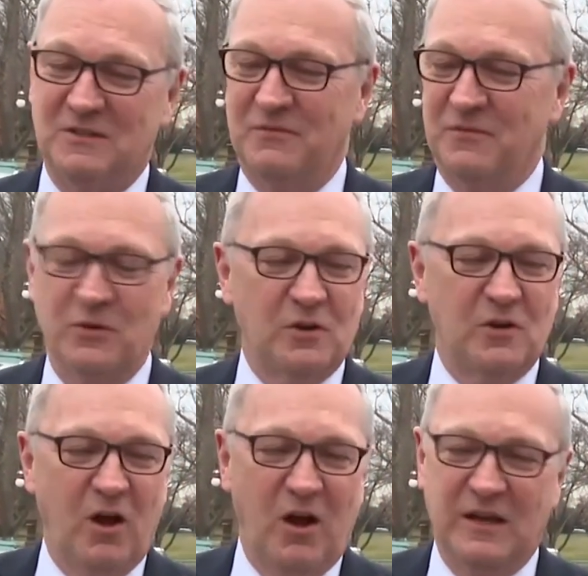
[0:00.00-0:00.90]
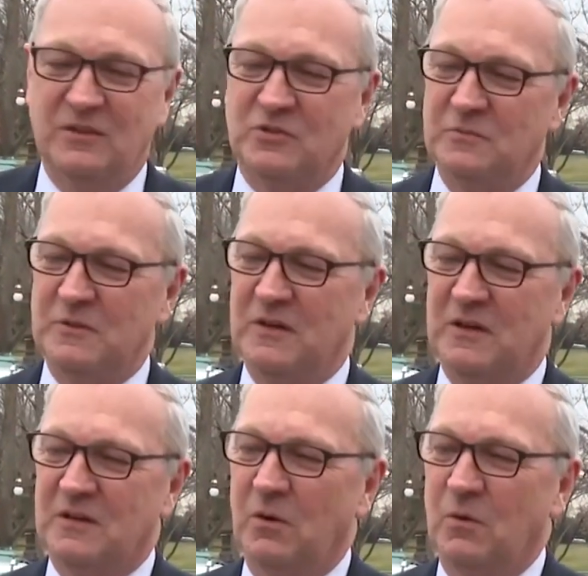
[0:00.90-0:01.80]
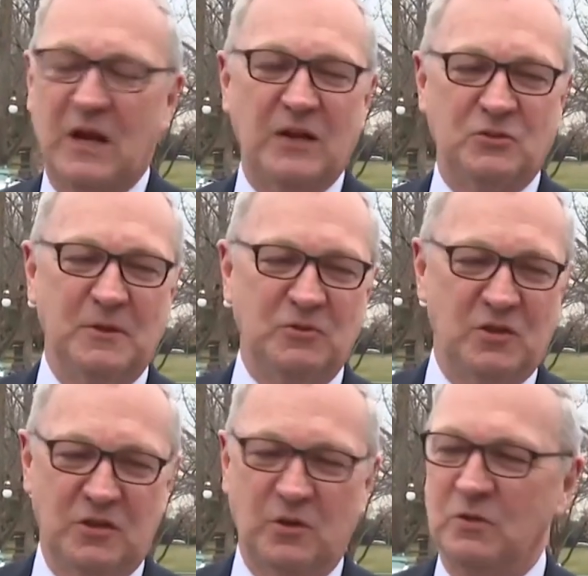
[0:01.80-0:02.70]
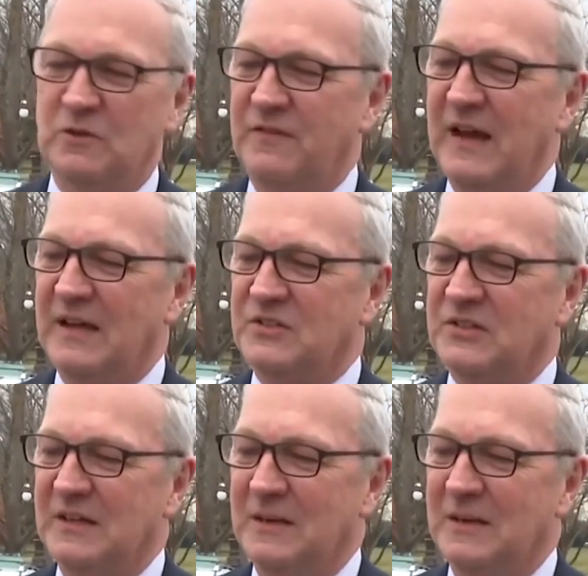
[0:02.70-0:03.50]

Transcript: further along in terms of their own contribution to their own defense.